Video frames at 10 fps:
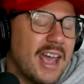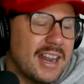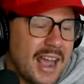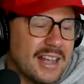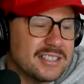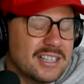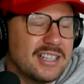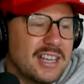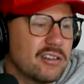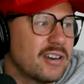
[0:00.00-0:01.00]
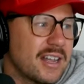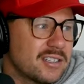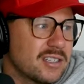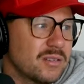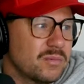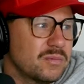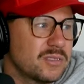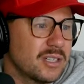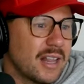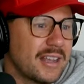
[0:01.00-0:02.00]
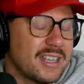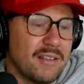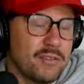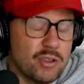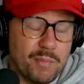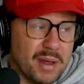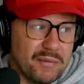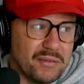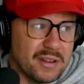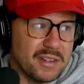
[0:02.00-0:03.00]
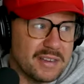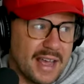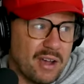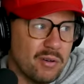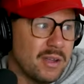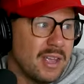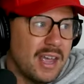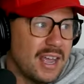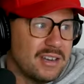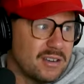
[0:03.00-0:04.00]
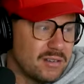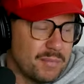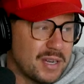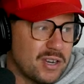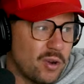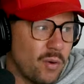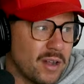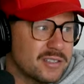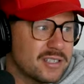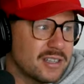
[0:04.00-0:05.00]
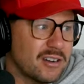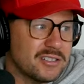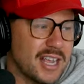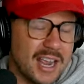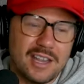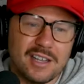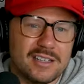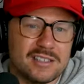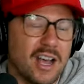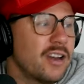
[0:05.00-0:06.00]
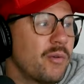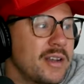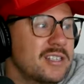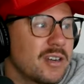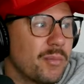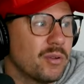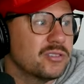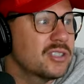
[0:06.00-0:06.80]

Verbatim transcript: And asking the internet to to like give you the benefit of the doubt and be nuanced in their take is unreasonable.